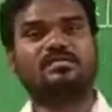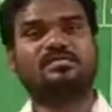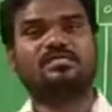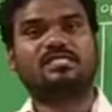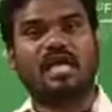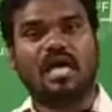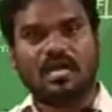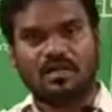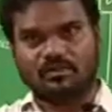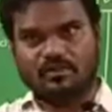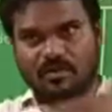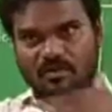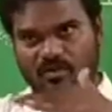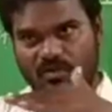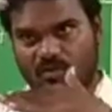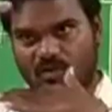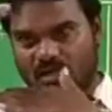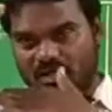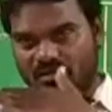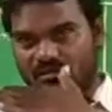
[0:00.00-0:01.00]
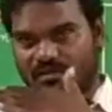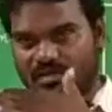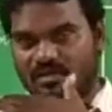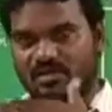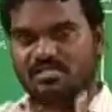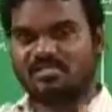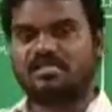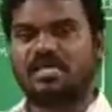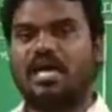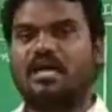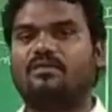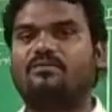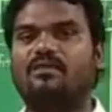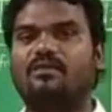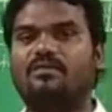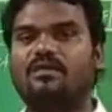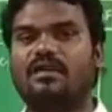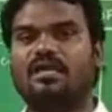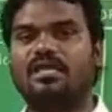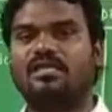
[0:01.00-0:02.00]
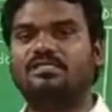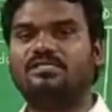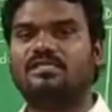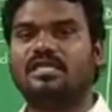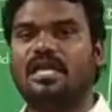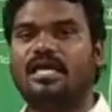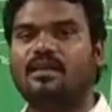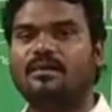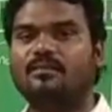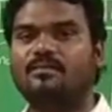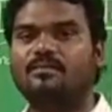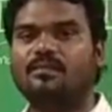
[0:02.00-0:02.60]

Stack memory, whatever the stack memory is there,